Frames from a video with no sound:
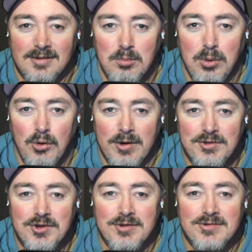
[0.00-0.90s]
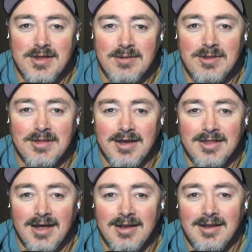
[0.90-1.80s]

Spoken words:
porridge or something like that.